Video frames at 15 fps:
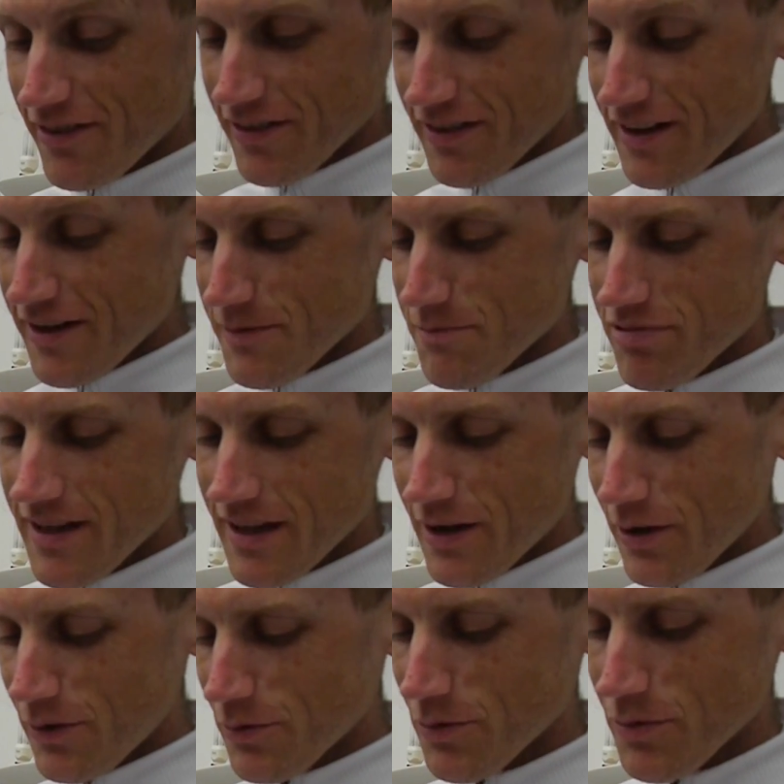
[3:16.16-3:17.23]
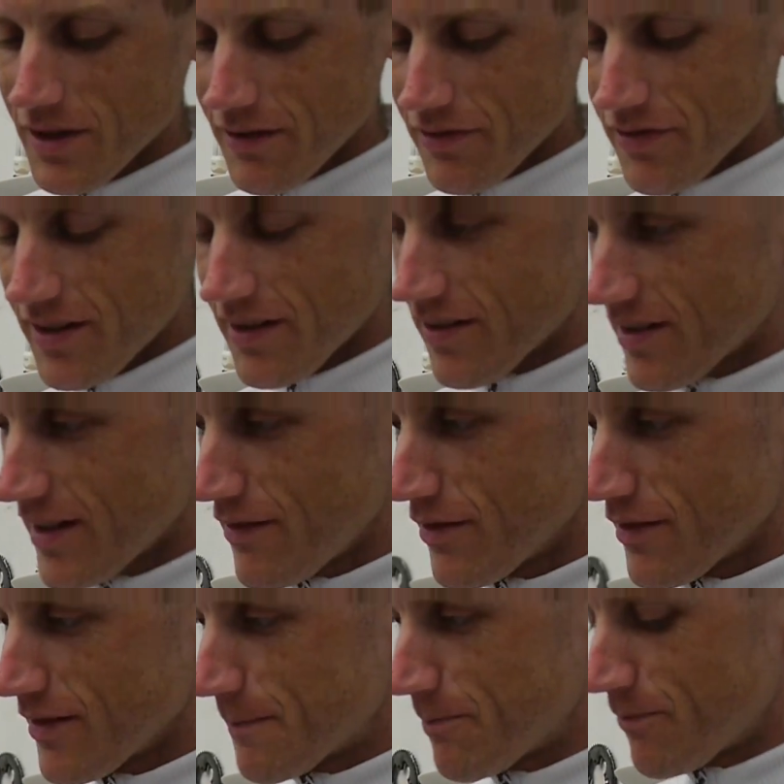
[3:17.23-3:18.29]
because it was actually pretty cold when I finished,
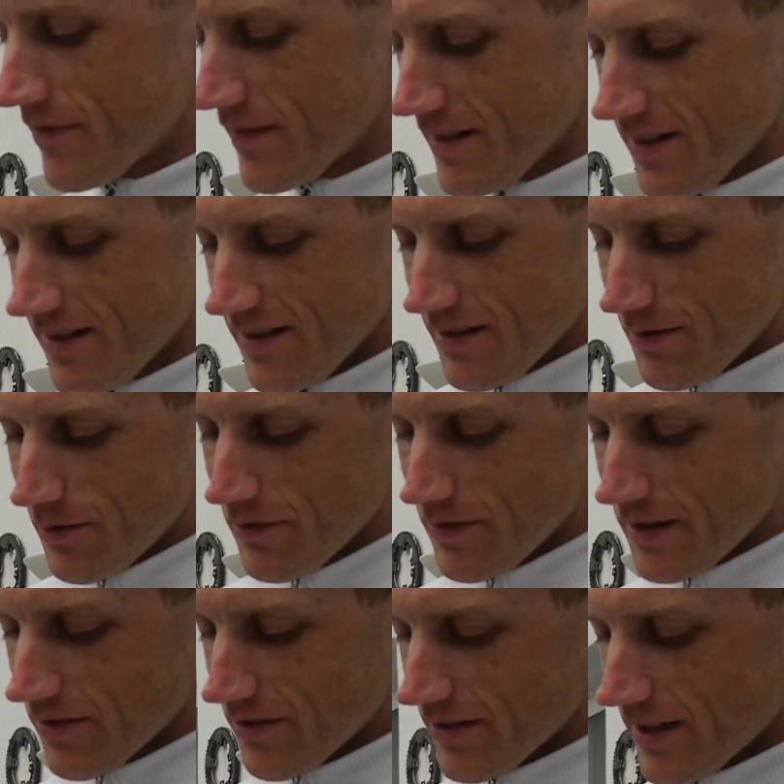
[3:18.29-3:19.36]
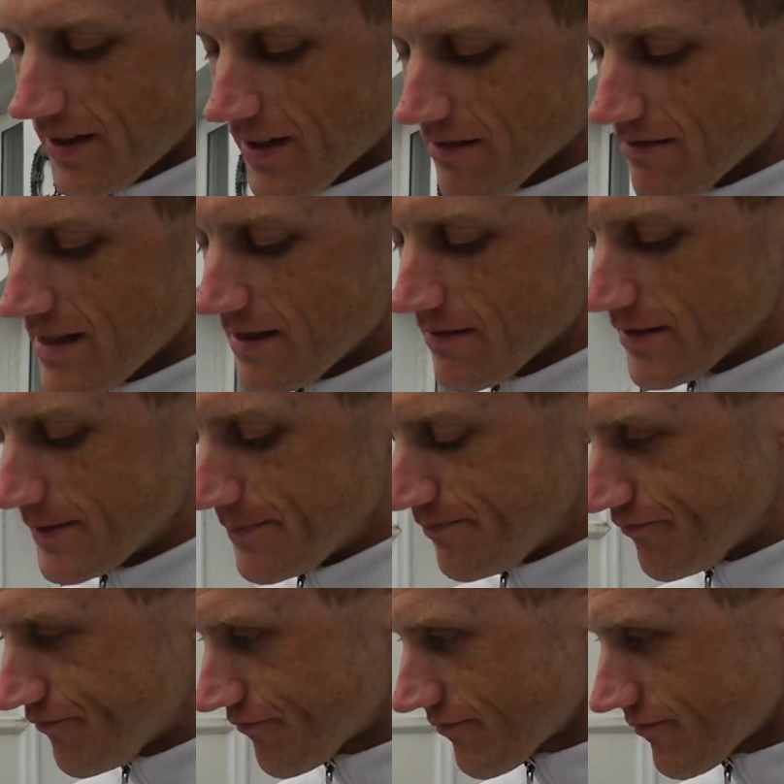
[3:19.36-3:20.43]
even without standing around.
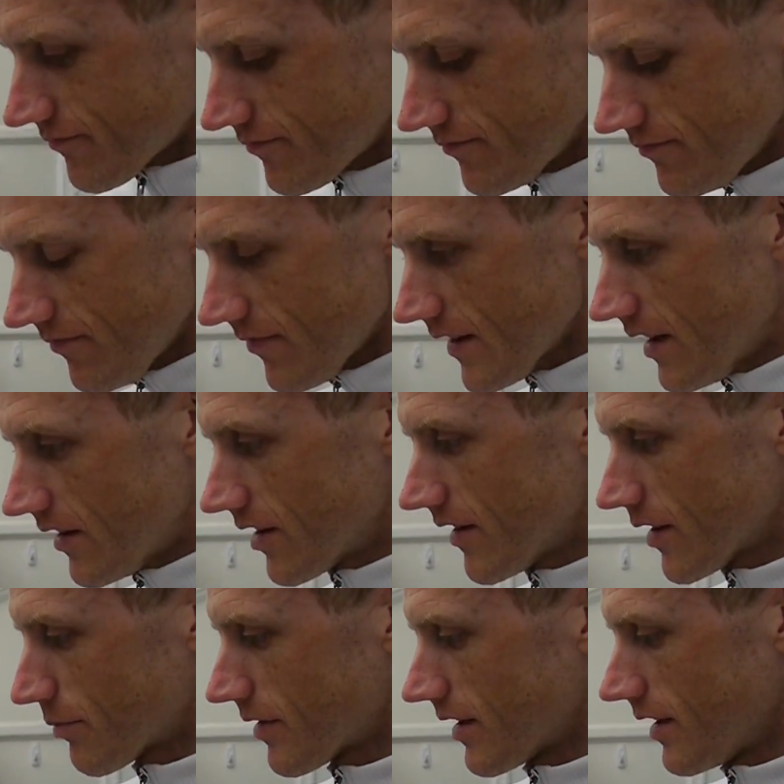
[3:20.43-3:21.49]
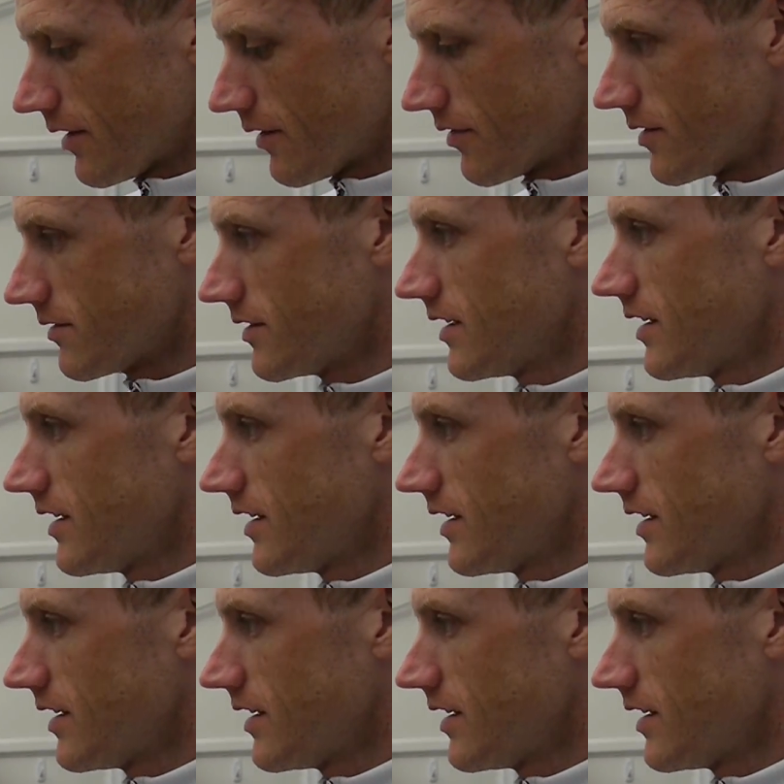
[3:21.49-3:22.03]
So that's pretty useful.